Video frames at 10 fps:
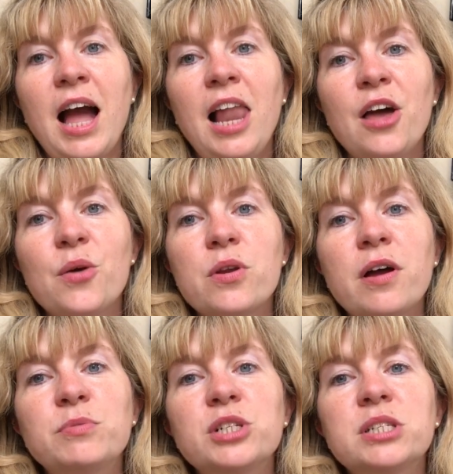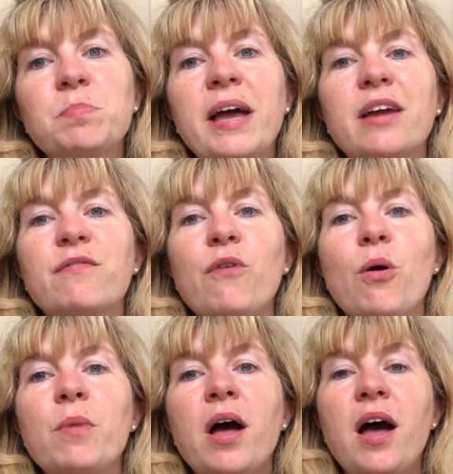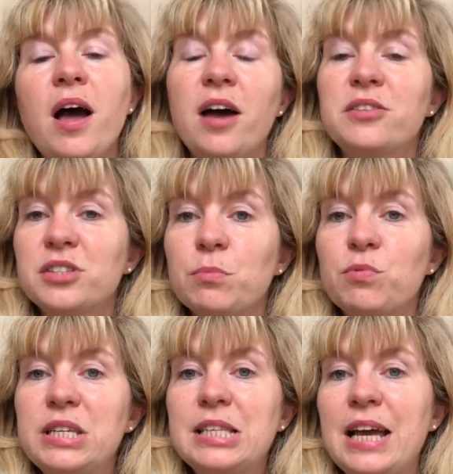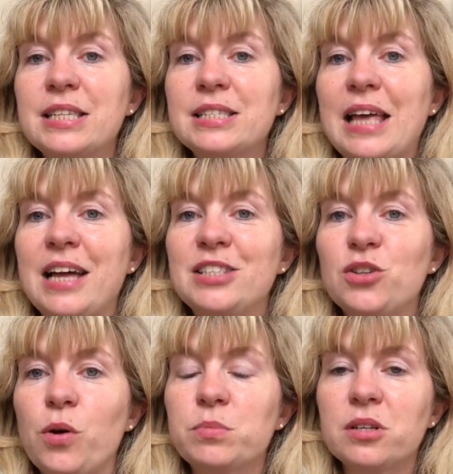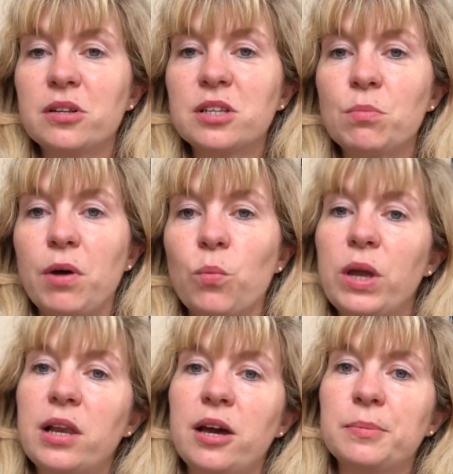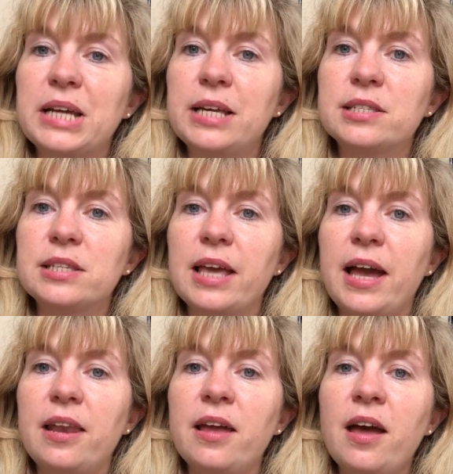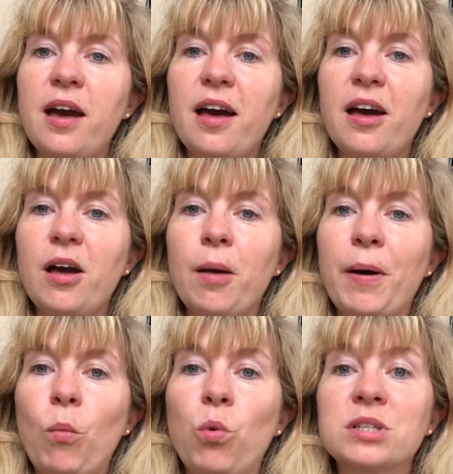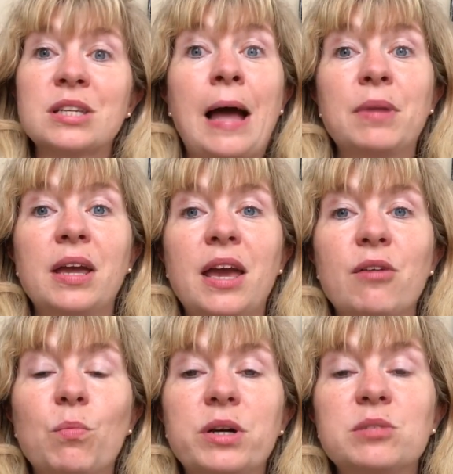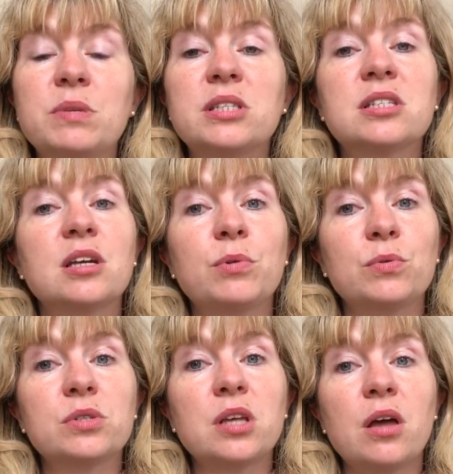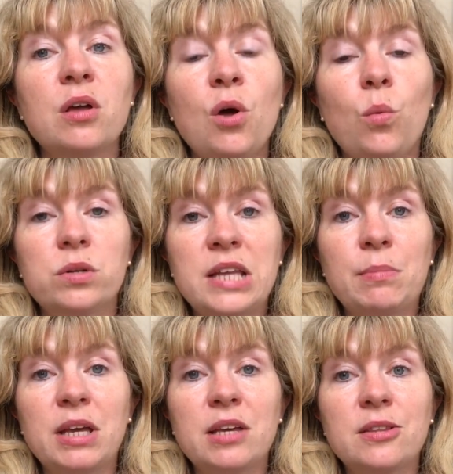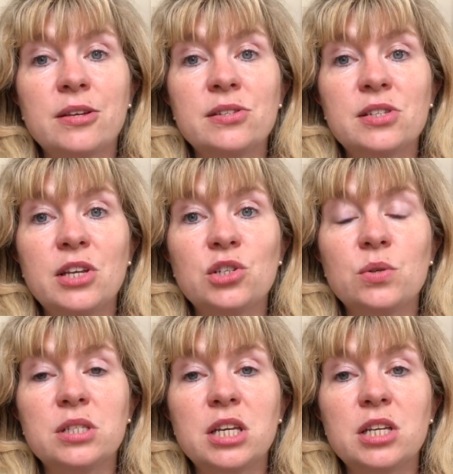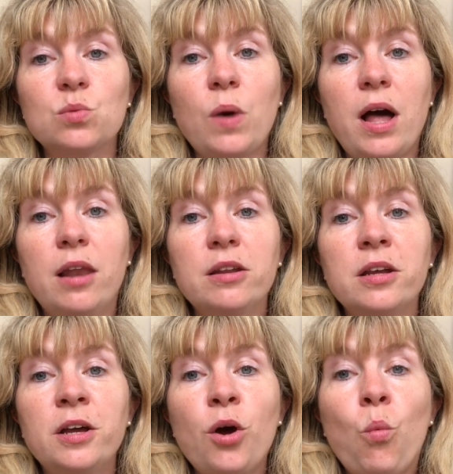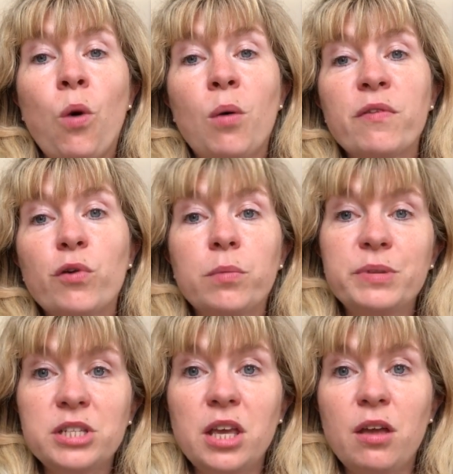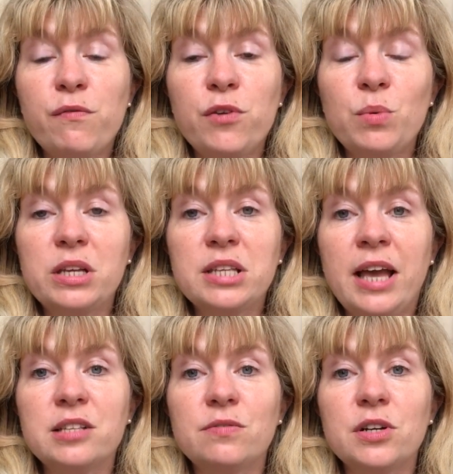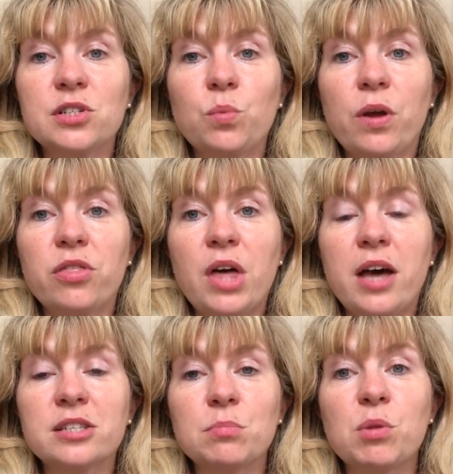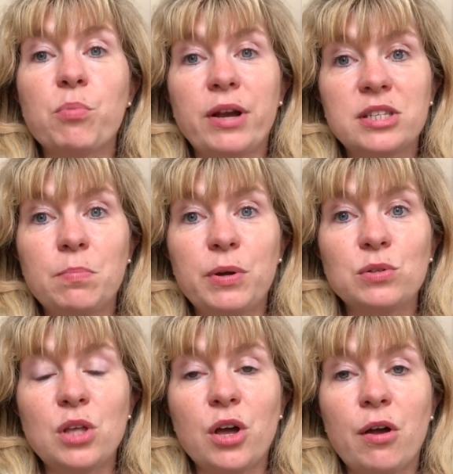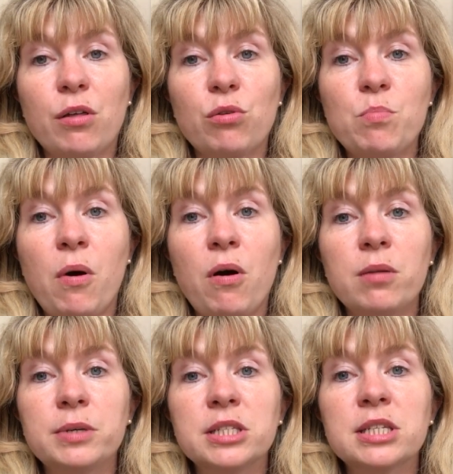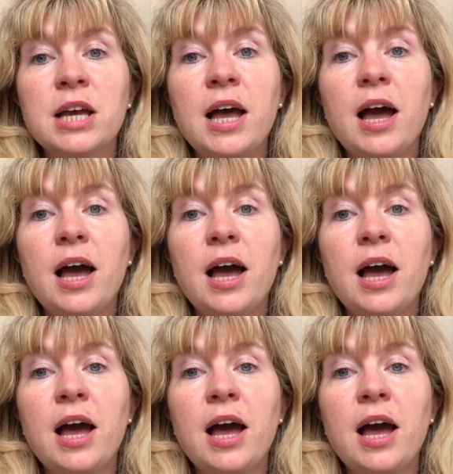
Hello, and I'm just back from the summer recess, and so I'm starting my weekly updates again about what's happening here in Westminster, but also what's happening in the constituency as well. And while we've got a busy few weeks ahead of us with some of the Brexit bills that are going through Parliament,